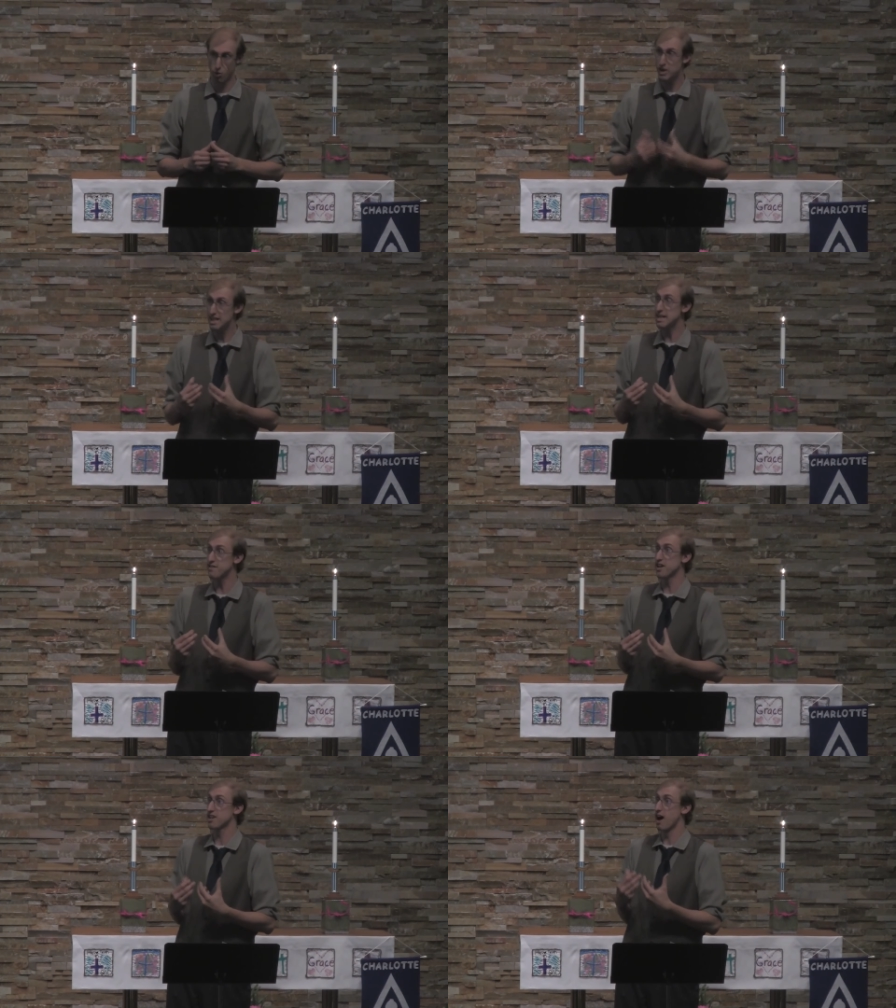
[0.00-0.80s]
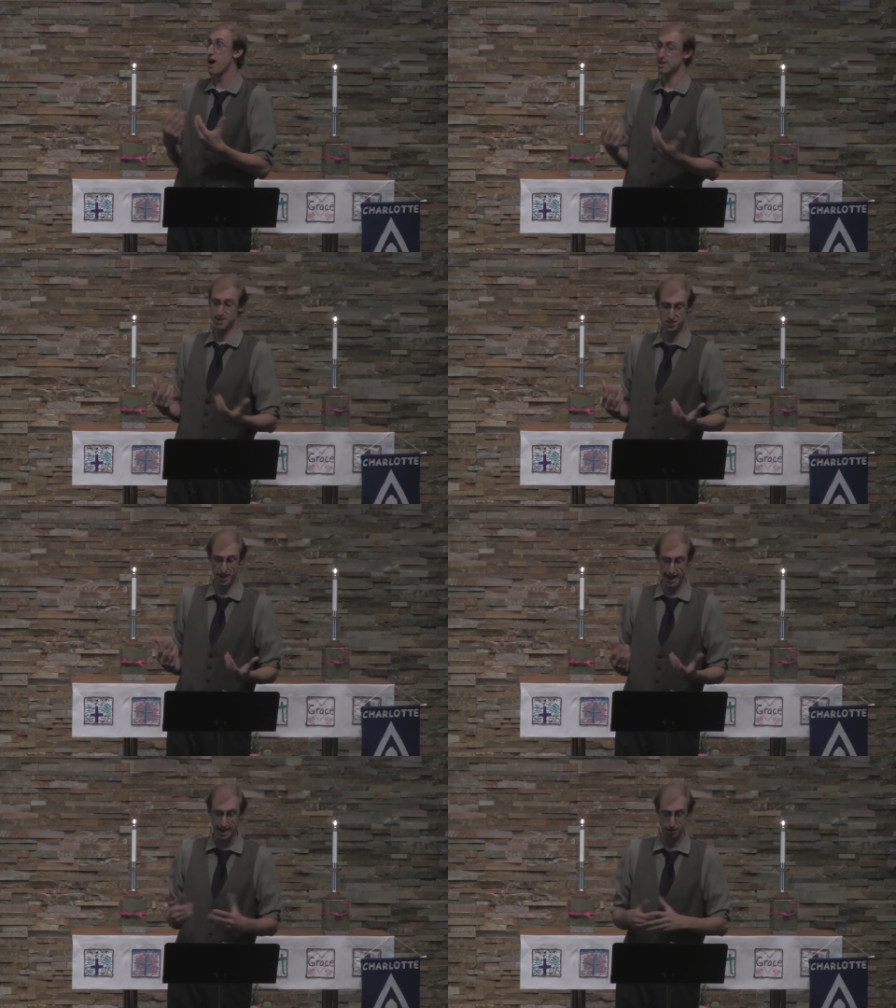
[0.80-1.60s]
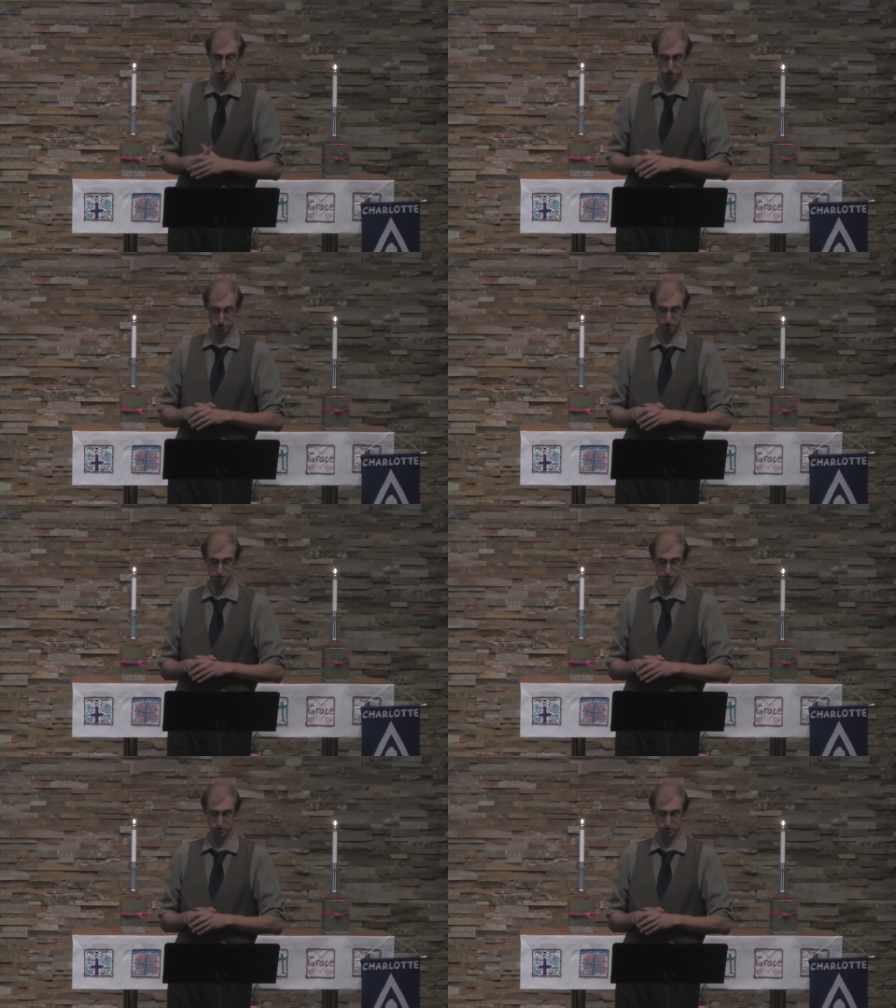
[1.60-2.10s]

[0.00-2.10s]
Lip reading: We live in a godless age.